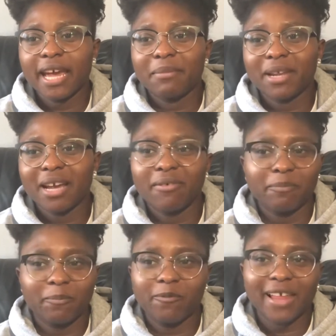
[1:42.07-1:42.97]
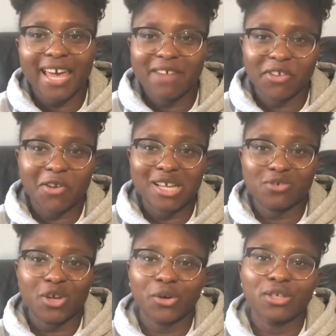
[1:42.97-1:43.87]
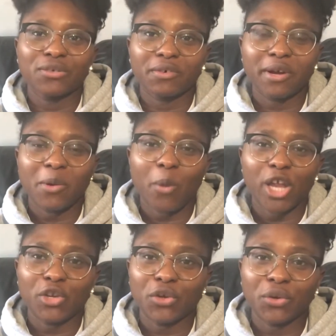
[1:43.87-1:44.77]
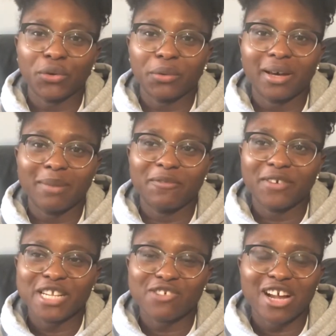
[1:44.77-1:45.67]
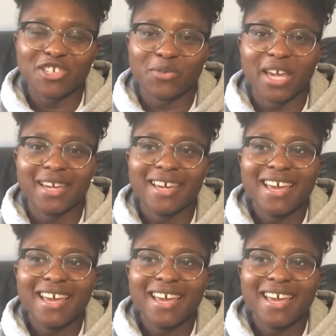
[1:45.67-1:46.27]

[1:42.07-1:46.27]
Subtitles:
I mean, I feel like every graduate goes through it when you first graduate.